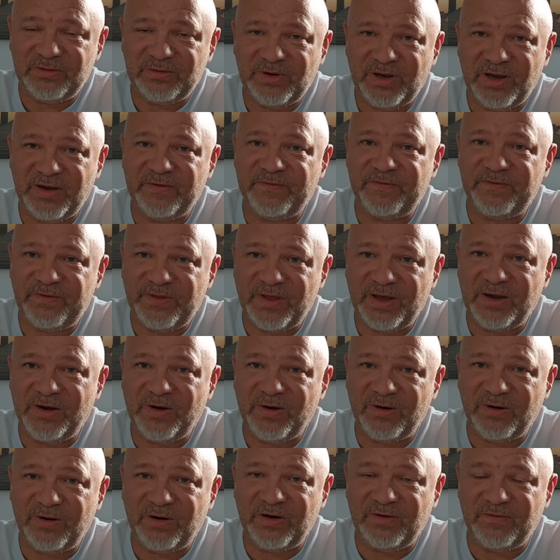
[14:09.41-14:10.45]
if they
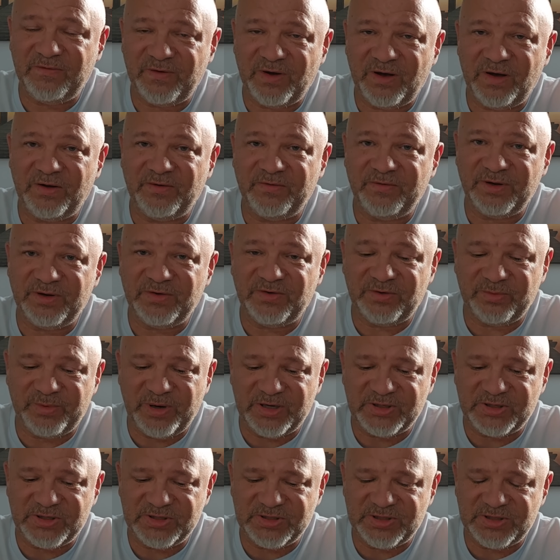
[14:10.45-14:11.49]
are involved in
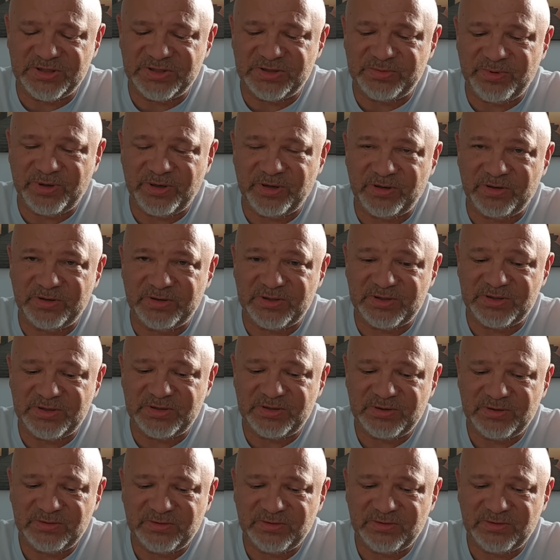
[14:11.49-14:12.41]
Sebastian's disappearance,